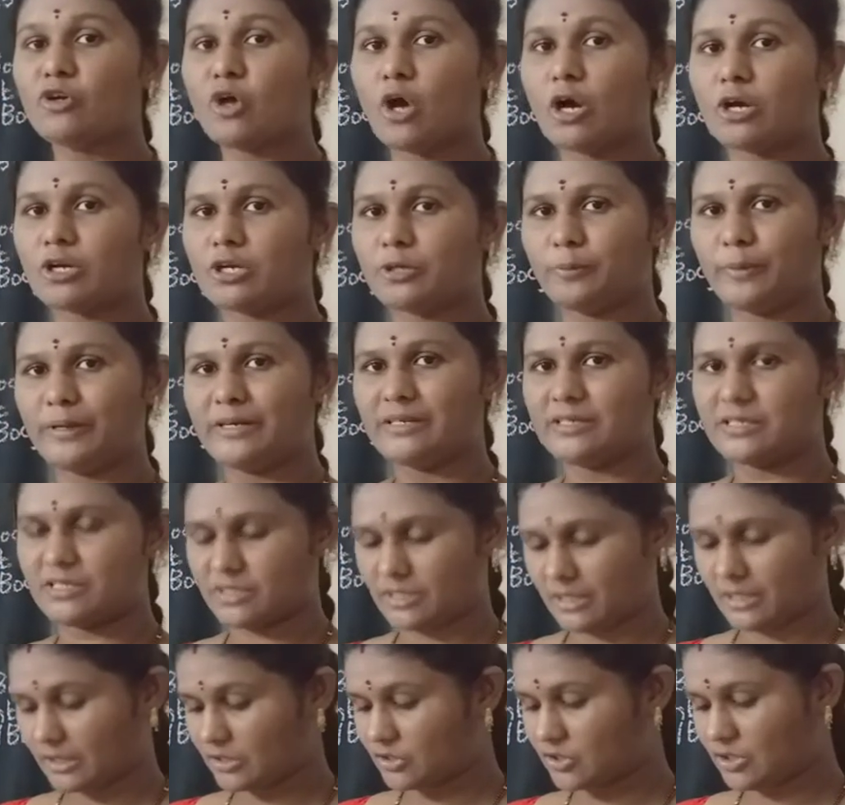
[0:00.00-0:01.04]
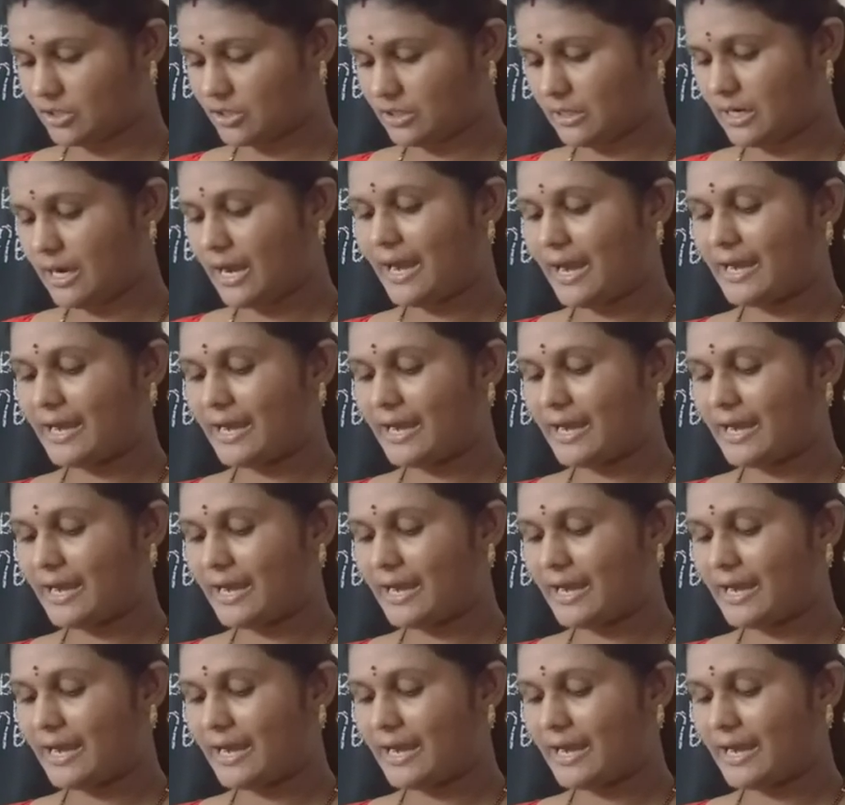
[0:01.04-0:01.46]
document structure.